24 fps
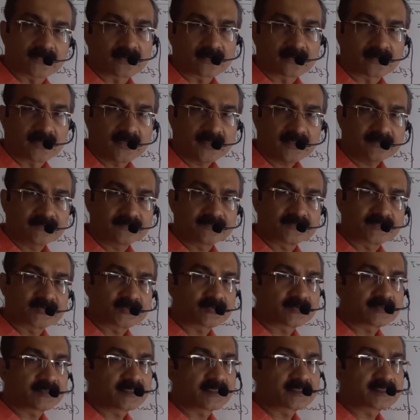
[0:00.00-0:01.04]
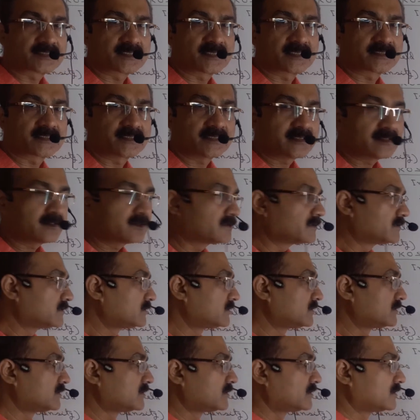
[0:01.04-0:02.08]
Right? So there is nothing
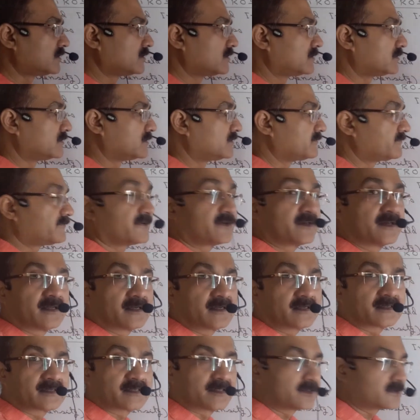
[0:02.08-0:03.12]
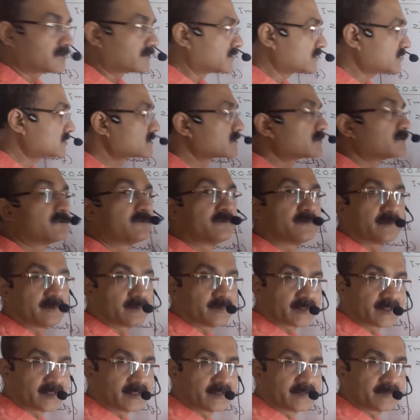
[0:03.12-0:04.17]
difficult in this
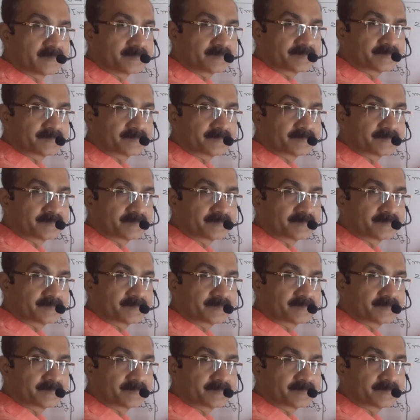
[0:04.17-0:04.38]
formula.